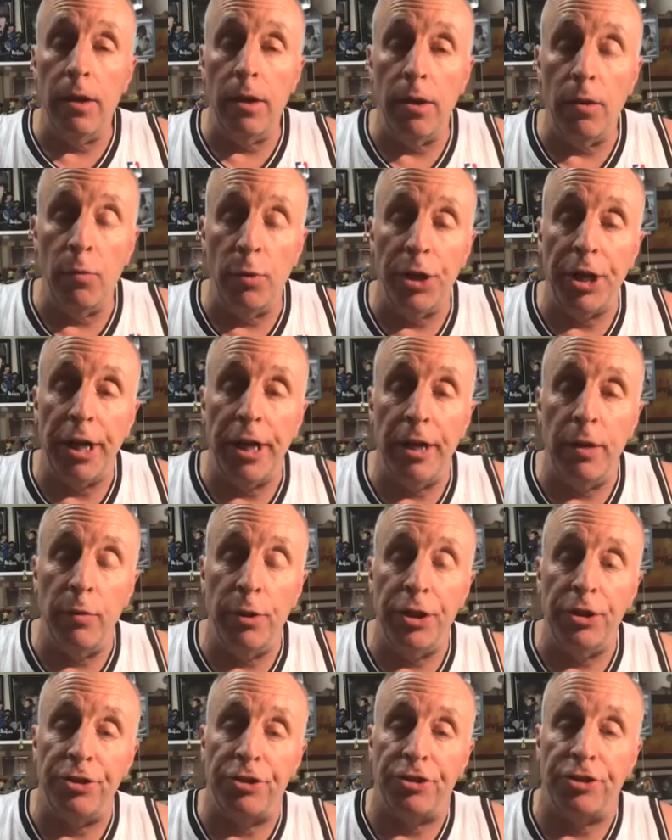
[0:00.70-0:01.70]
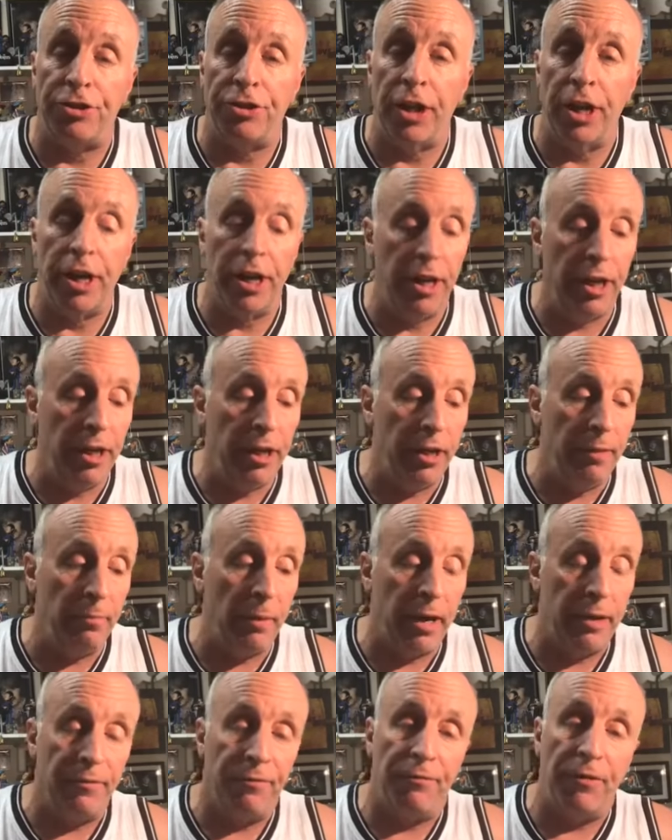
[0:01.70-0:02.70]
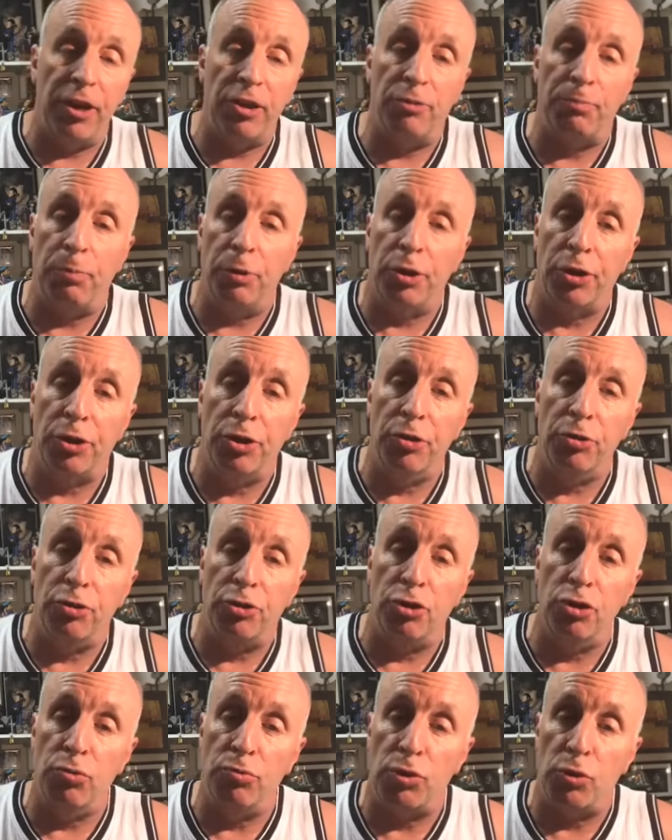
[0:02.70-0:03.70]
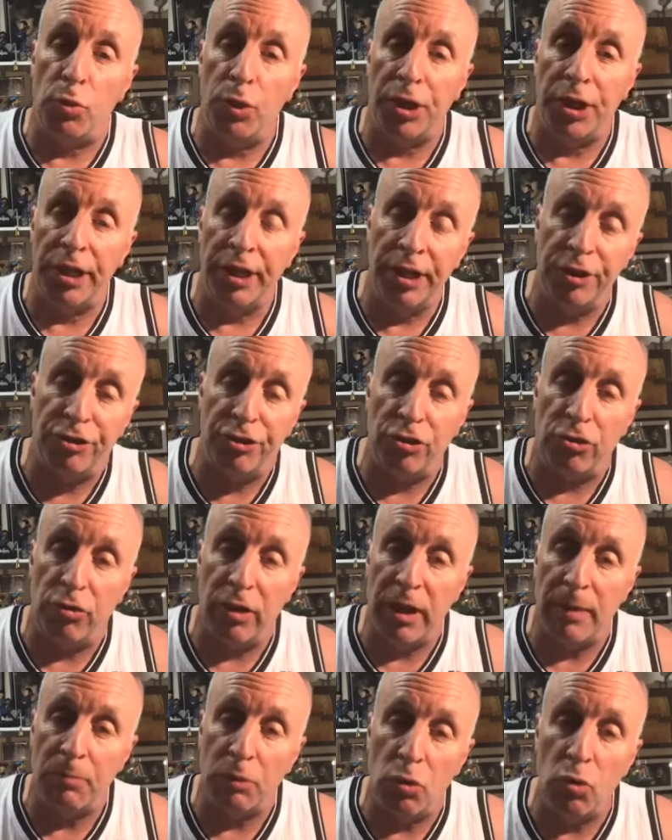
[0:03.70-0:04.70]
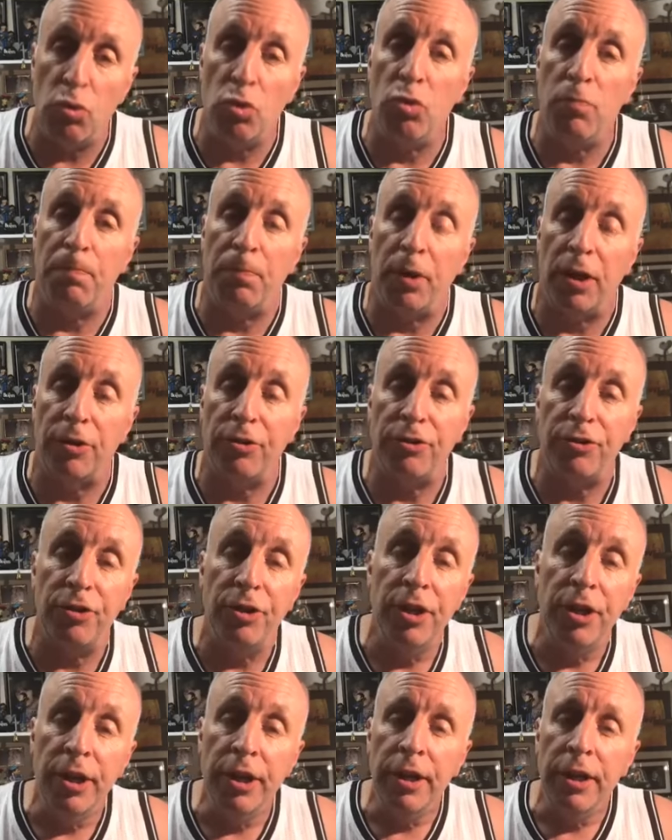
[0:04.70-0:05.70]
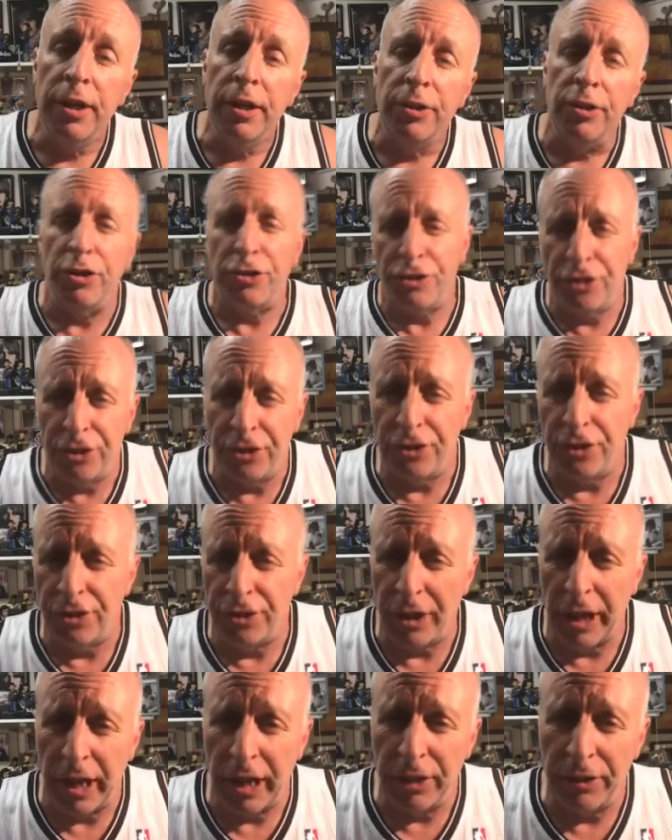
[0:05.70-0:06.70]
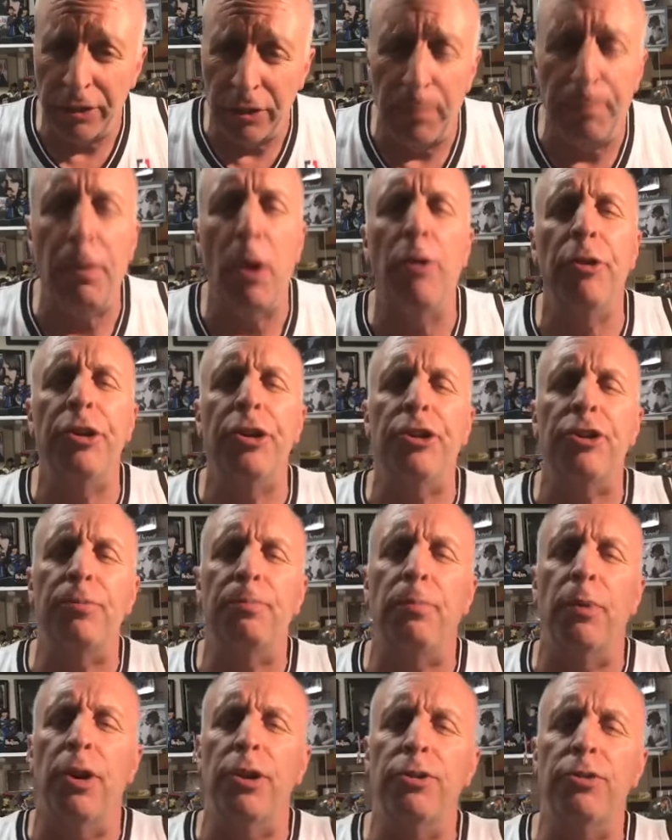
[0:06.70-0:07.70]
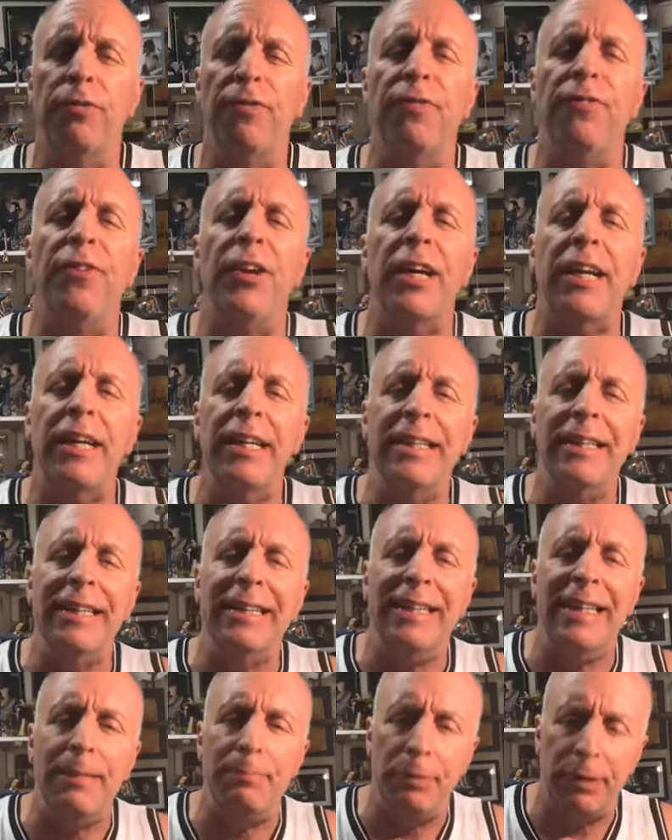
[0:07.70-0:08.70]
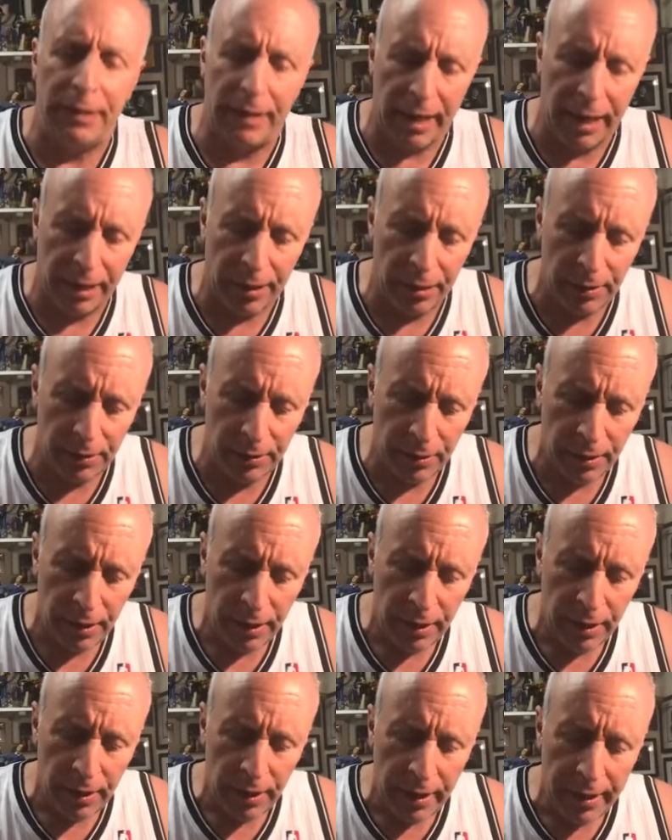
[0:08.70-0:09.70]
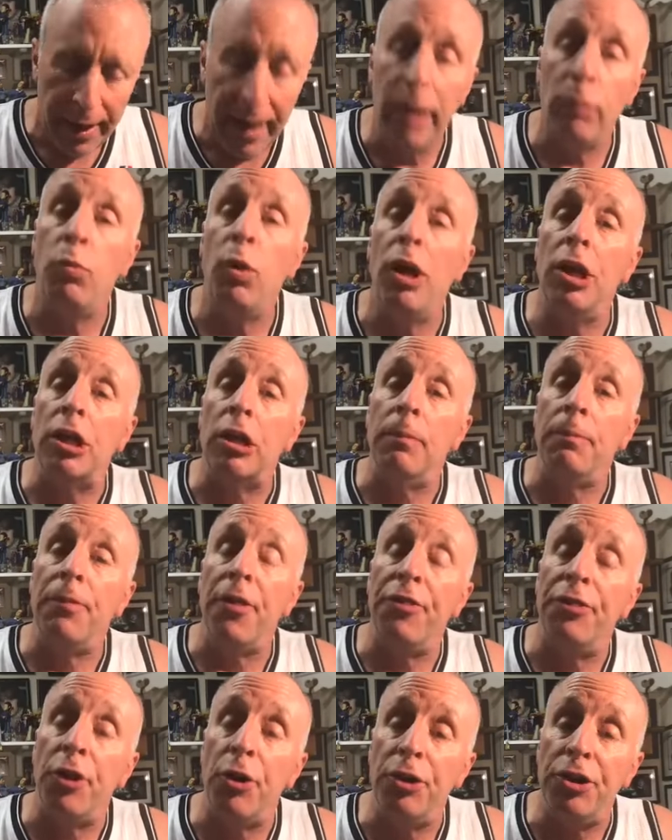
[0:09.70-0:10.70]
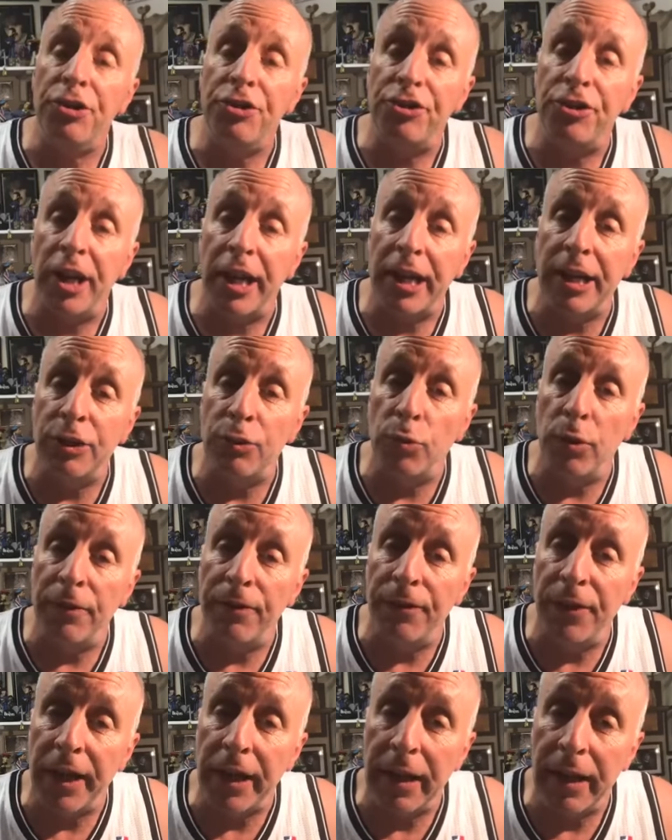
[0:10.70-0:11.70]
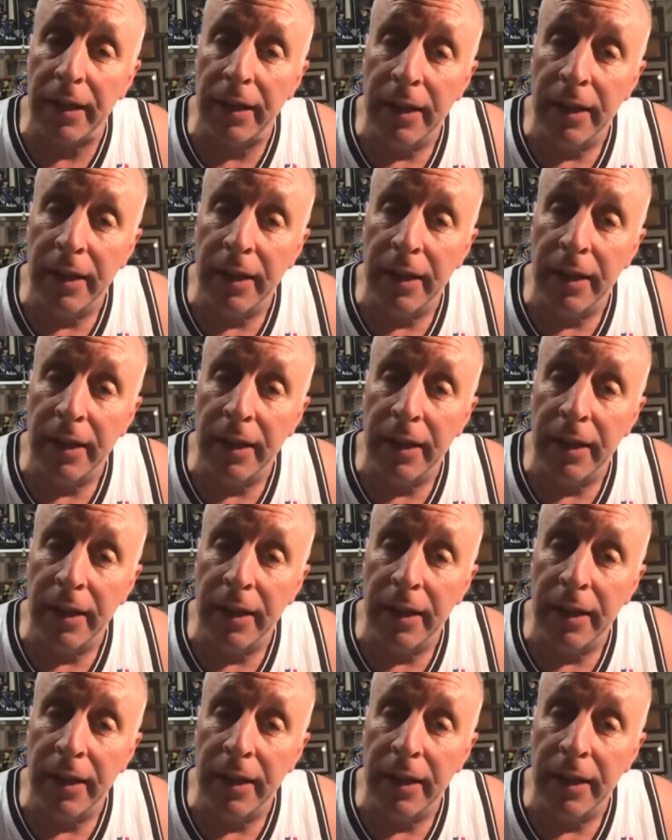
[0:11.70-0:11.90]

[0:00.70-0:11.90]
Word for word: what do you hear? What do you say? My Facebook, YouTube, Twitter, Instagram, Google Plus, your sister's ass, The Pony Express, Vic DiBitetto, and welcome to thirty seconds with Vic.